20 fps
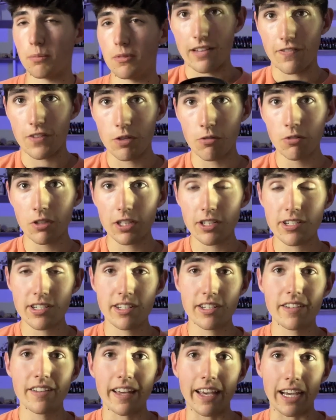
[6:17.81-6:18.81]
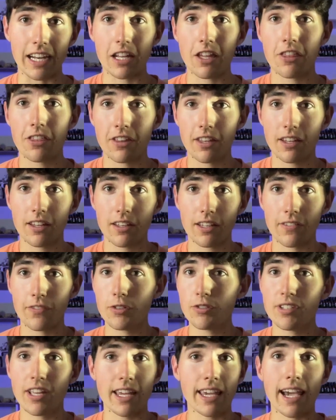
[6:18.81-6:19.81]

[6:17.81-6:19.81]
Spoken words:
If you listen to anything, if you take